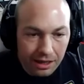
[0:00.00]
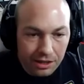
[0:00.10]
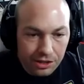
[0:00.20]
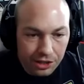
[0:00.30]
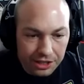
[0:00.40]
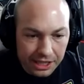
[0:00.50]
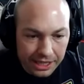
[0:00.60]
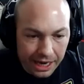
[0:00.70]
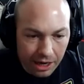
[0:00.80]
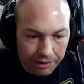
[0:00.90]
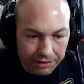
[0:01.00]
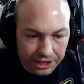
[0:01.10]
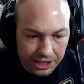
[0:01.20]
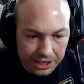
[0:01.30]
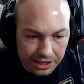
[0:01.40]
So you can see now I've
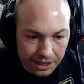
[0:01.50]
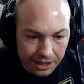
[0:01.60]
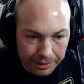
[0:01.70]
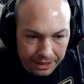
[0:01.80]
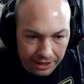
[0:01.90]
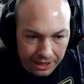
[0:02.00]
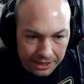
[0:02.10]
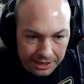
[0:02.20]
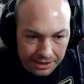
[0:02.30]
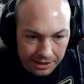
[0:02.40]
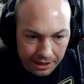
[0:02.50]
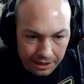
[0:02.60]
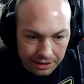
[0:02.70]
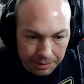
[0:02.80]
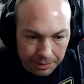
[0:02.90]
adjusted the timing on this,
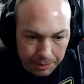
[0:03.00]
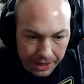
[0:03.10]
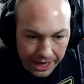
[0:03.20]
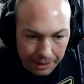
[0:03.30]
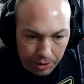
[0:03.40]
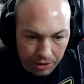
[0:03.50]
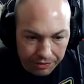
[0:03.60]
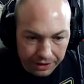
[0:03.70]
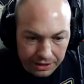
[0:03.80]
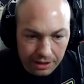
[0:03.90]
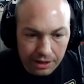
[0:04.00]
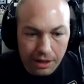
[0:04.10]
dip to black, perfect.